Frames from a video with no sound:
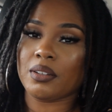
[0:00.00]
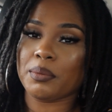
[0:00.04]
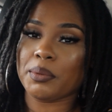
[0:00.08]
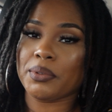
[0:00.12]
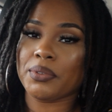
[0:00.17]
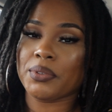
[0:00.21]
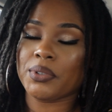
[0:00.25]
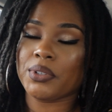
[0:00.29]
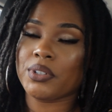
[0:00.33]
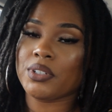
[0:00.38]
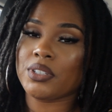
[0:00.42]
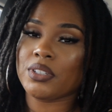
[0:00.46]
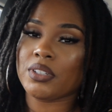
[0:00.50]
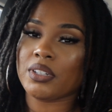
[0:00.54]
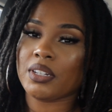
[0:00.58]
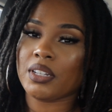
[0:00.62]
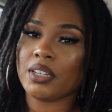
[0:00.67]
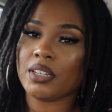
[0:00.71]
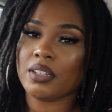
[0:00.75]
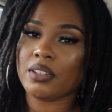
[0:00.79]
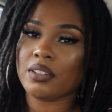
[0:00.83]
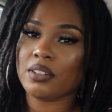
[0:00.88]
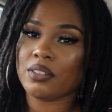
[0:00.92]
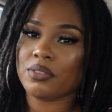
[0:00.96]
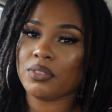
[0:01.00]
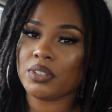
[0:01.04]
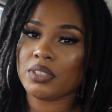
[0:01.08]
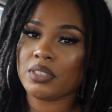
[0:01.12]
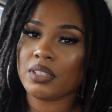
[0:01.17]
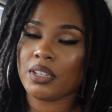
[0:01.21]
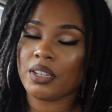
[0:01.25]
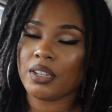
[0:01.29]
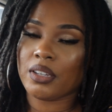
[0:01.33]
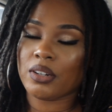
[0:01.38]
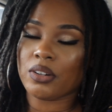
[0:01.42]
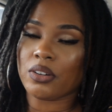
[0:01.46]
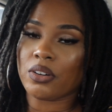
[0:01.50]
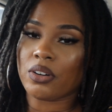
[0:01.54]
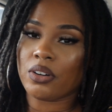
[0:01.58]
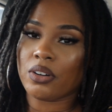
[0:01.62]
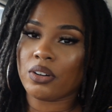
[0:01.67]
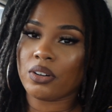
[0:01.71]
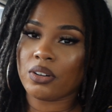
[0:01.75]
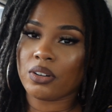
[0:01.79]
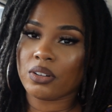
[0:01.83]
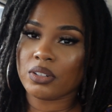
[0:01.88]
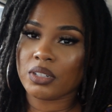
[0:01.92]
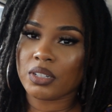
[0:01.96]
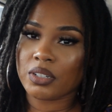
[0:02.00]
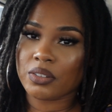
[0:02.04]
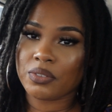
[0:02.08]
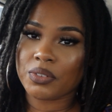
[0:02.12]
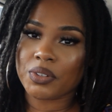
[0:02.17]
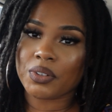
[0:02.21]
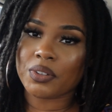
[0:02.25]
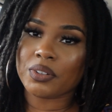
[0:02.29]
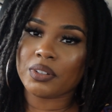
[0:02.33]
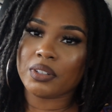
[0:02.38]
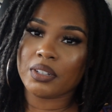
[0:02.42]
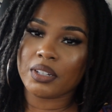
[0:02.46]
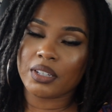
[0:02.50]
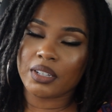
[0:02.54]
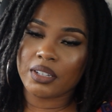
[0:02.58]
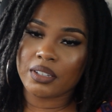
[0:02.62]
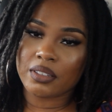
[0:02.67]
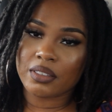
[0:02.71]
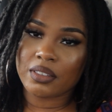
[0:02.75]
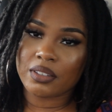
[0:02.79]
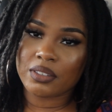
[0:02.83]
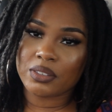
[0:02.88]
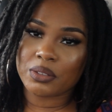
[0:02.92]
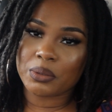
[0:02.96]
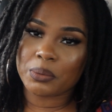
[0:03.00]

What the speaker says: Of course, you're not going to retain all of your length.